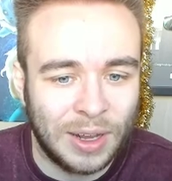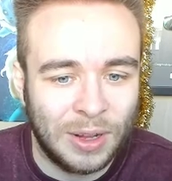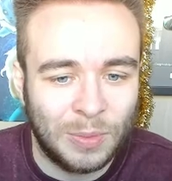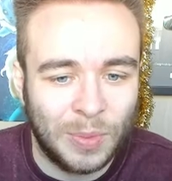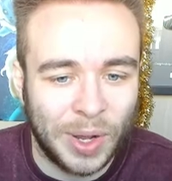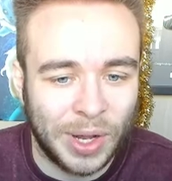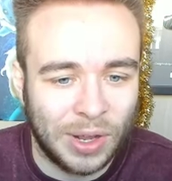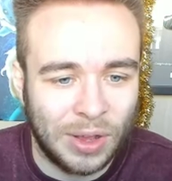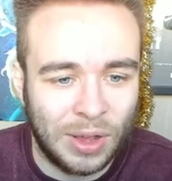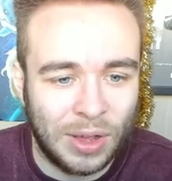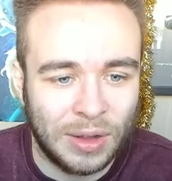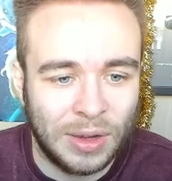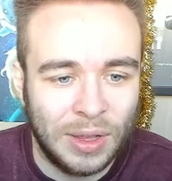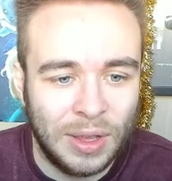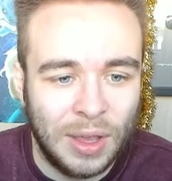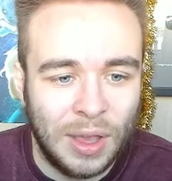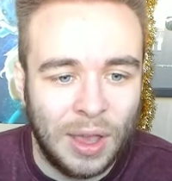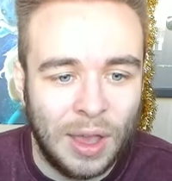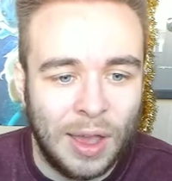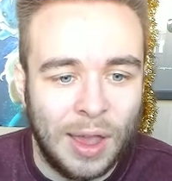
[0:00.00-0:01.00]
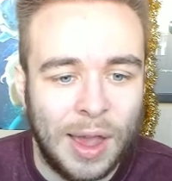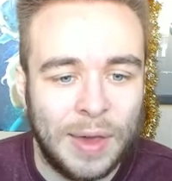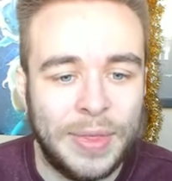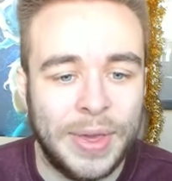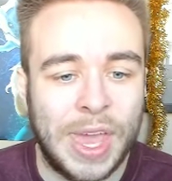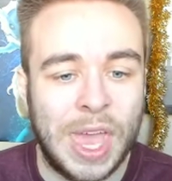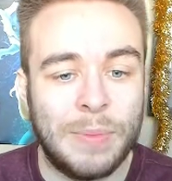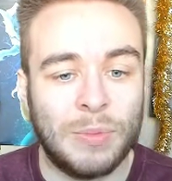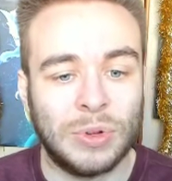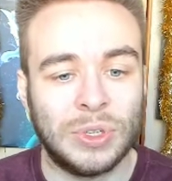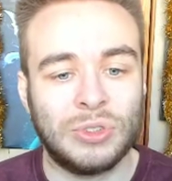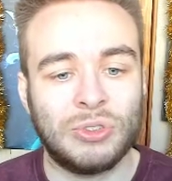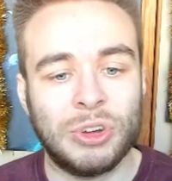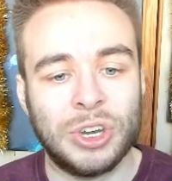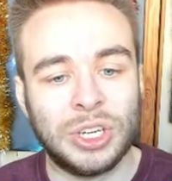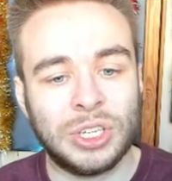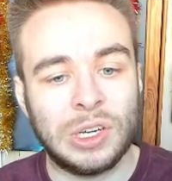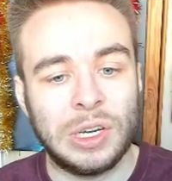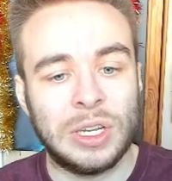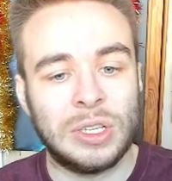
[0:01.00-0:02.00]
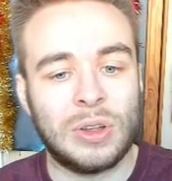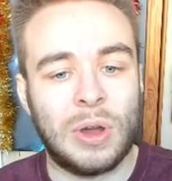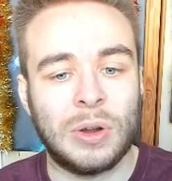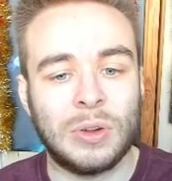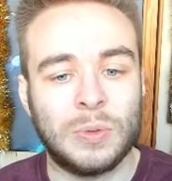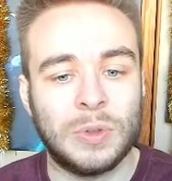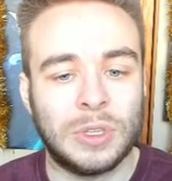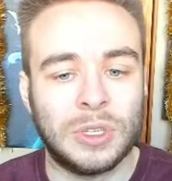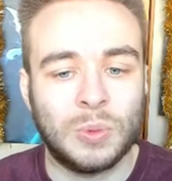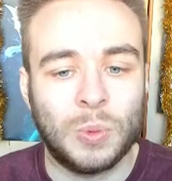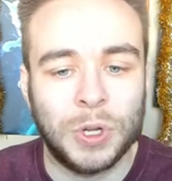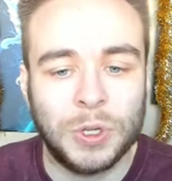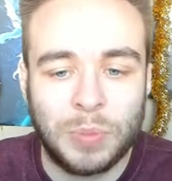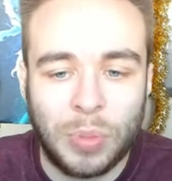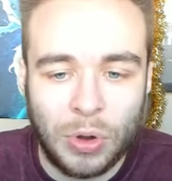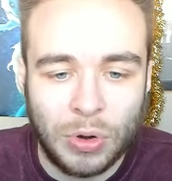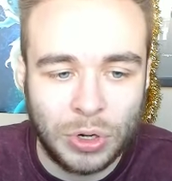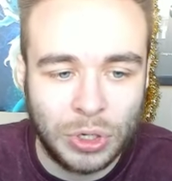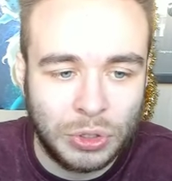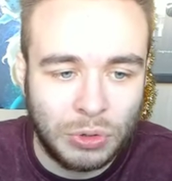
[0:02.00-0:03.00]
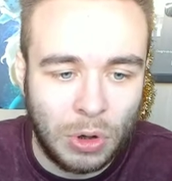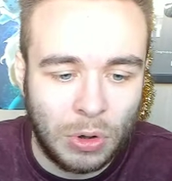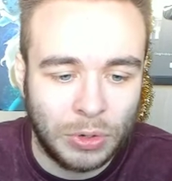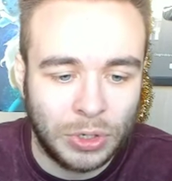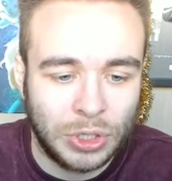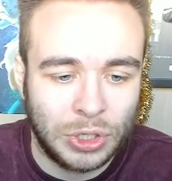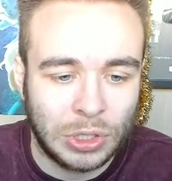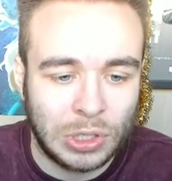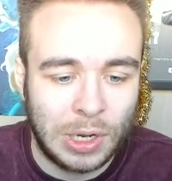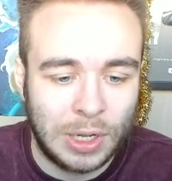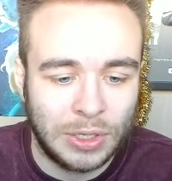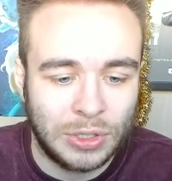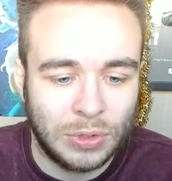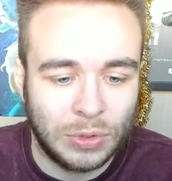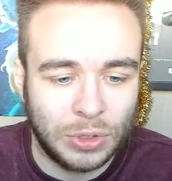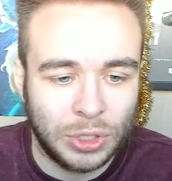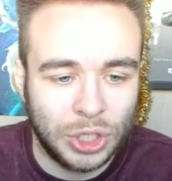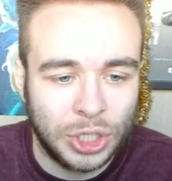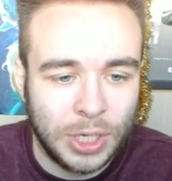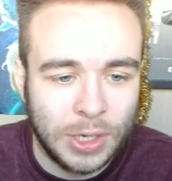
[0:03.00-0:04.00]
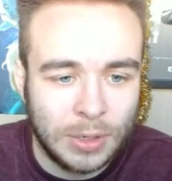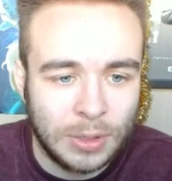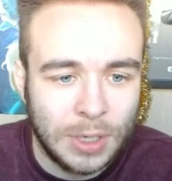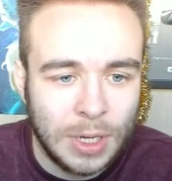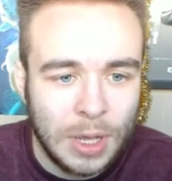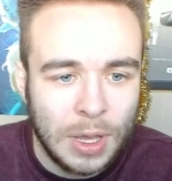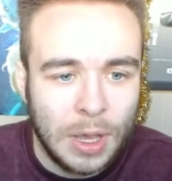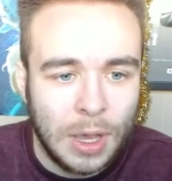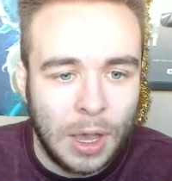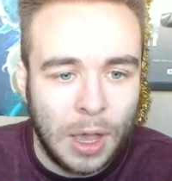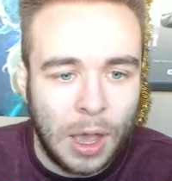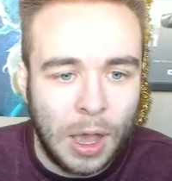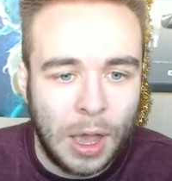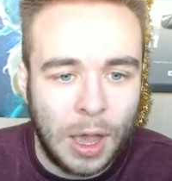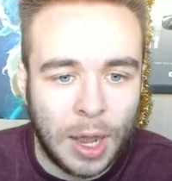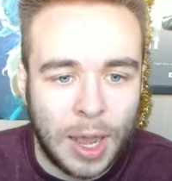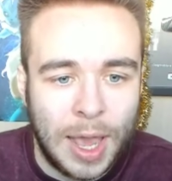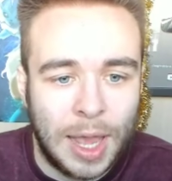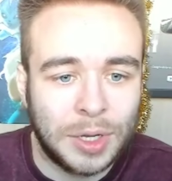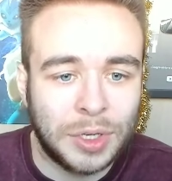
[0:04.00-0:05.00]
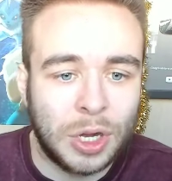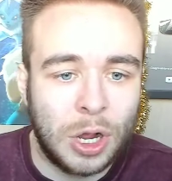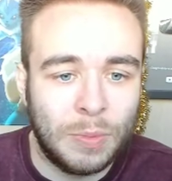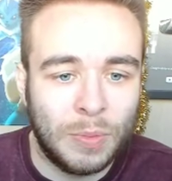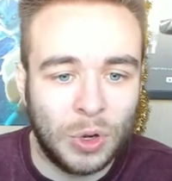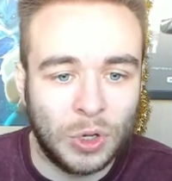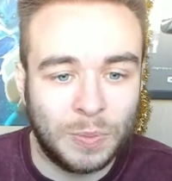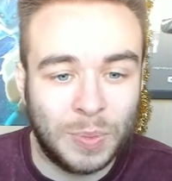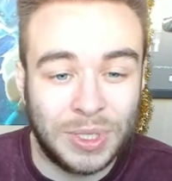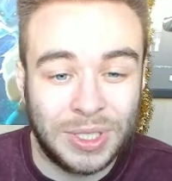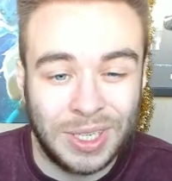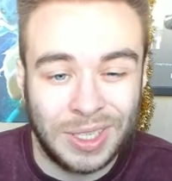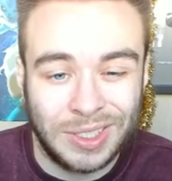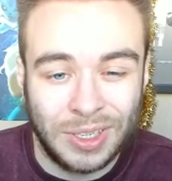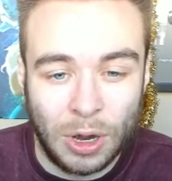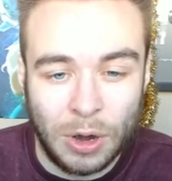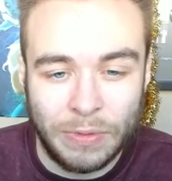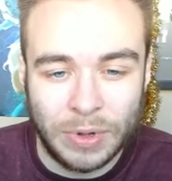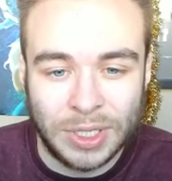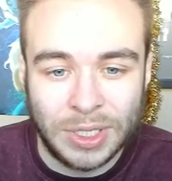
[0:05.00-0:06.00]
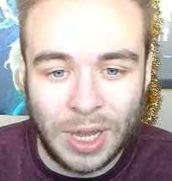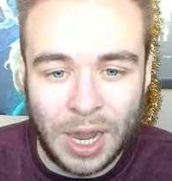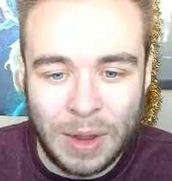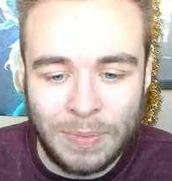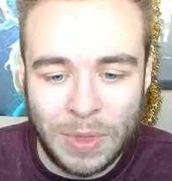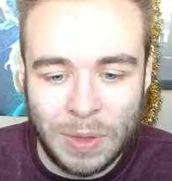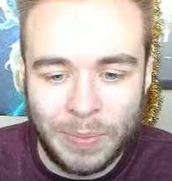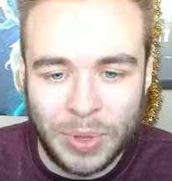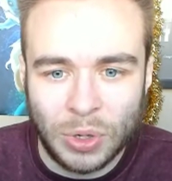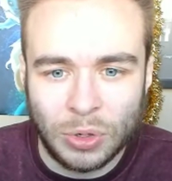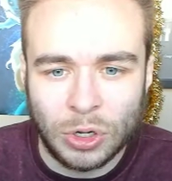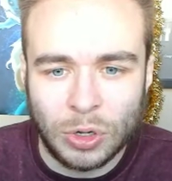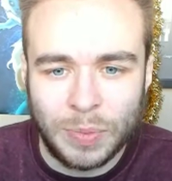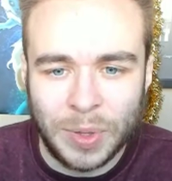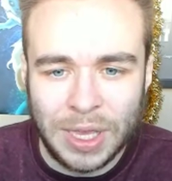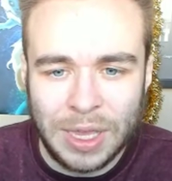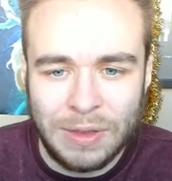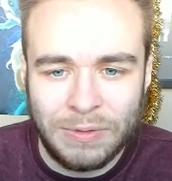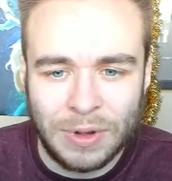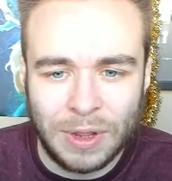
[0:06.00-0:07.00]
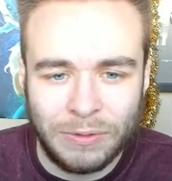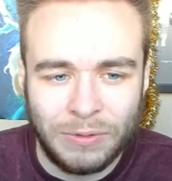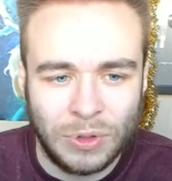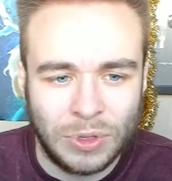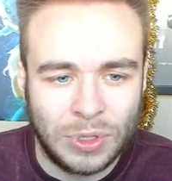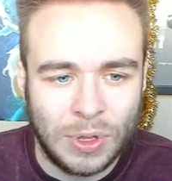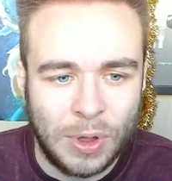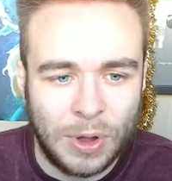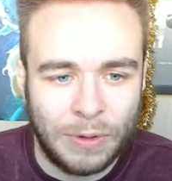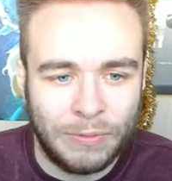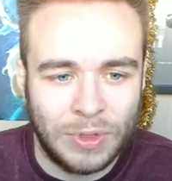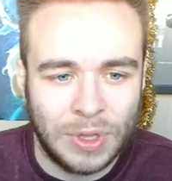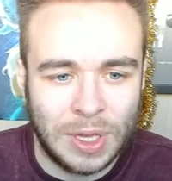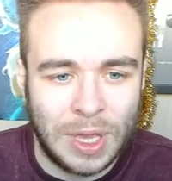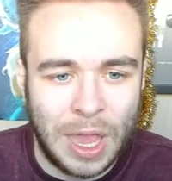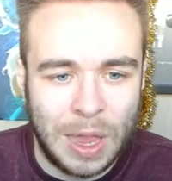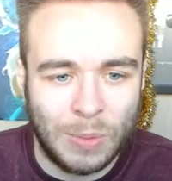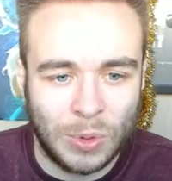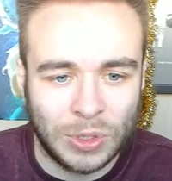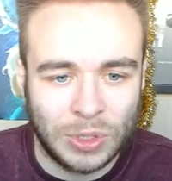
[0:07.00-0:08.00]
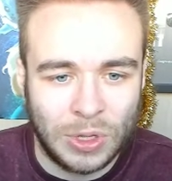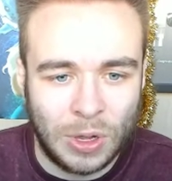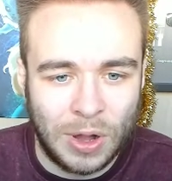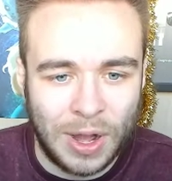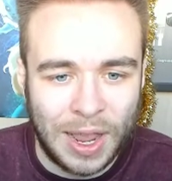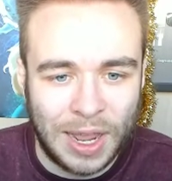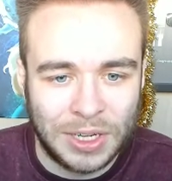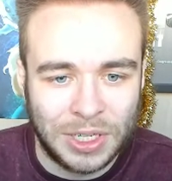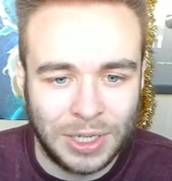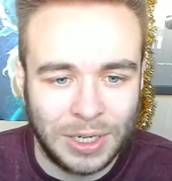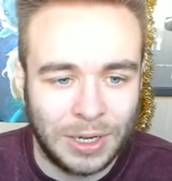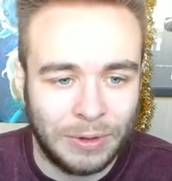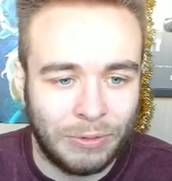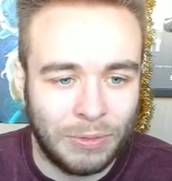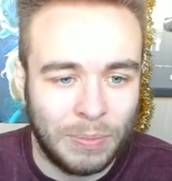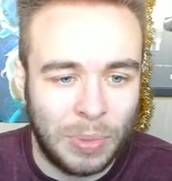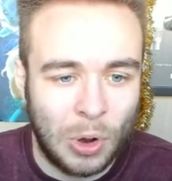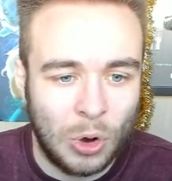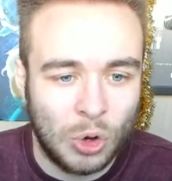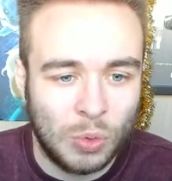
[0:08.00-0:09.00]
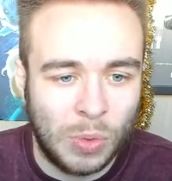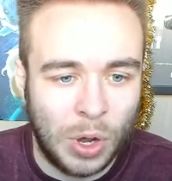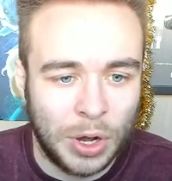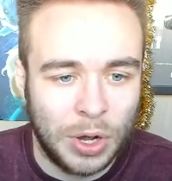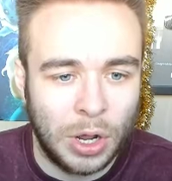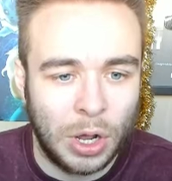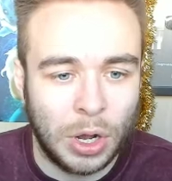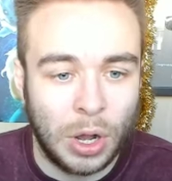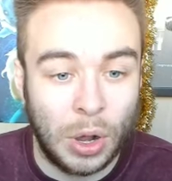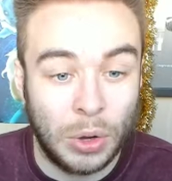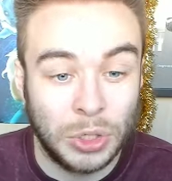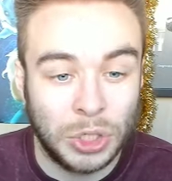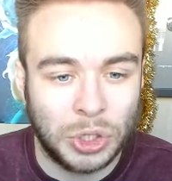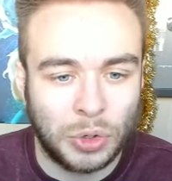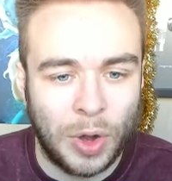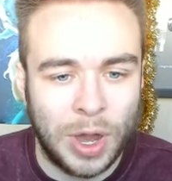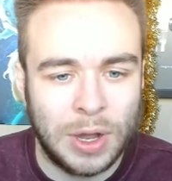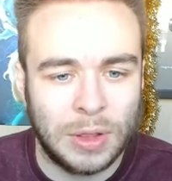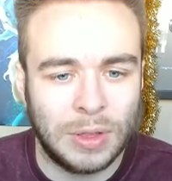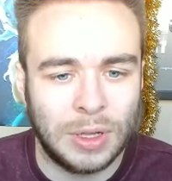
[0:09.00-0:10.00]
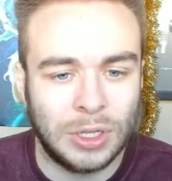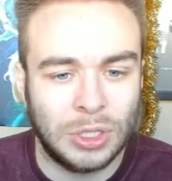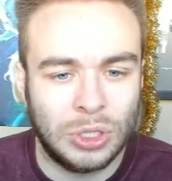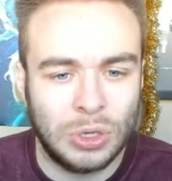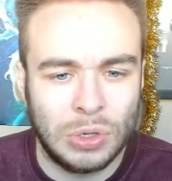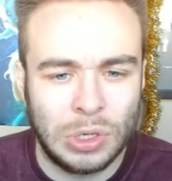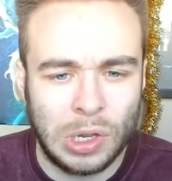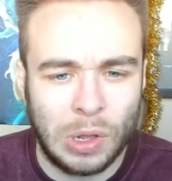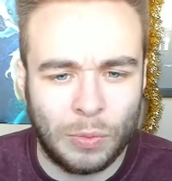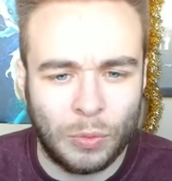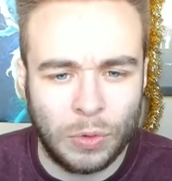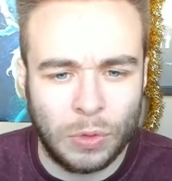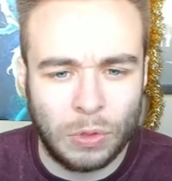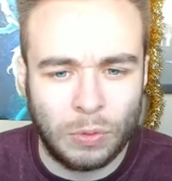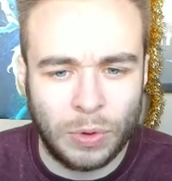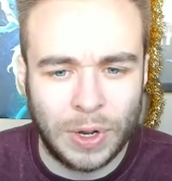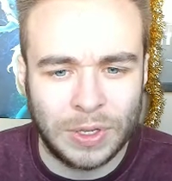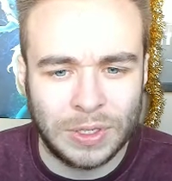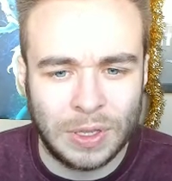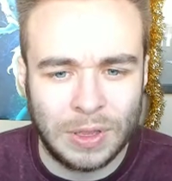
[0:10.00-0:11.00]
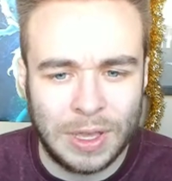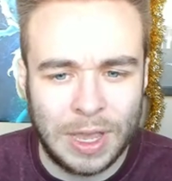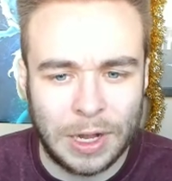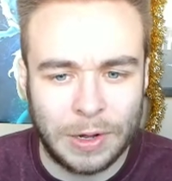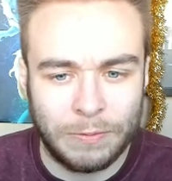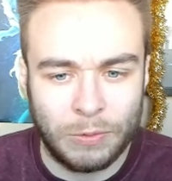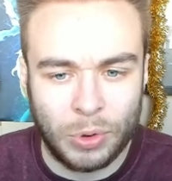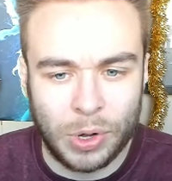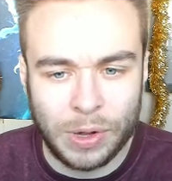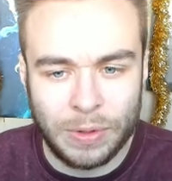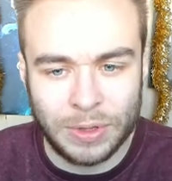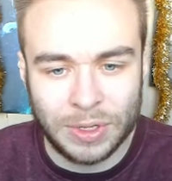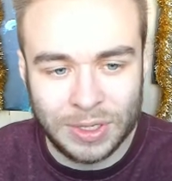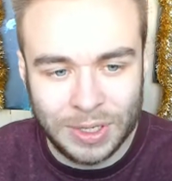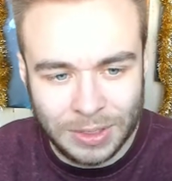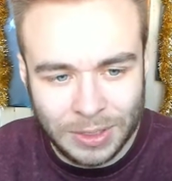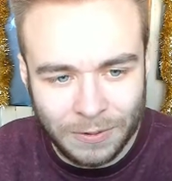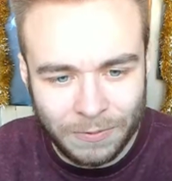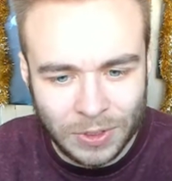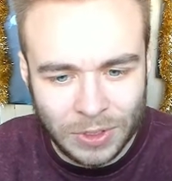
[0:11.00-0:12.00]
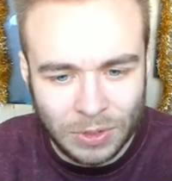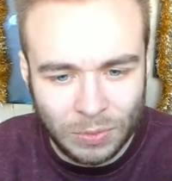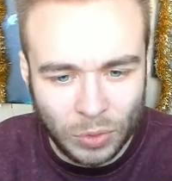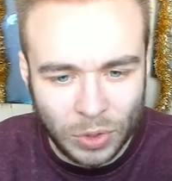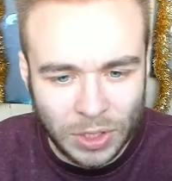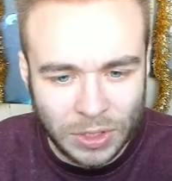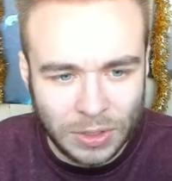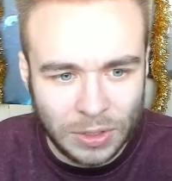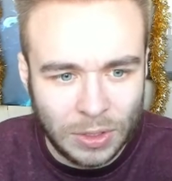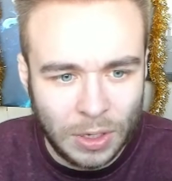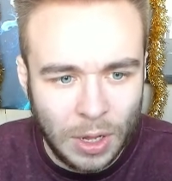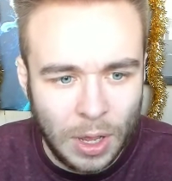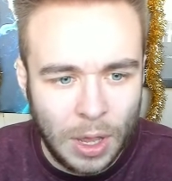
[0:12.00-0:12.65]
Oh my god. Uh, the game runs traditionally docked with the Switch Pro controllers, just like Sword and Shield. Uh, catch combos persist over time, they build up even if you turn off the game or start catching a different Pokemon. A coach trainer that is usually on Route 3 is at the end of Viridian City for some reason.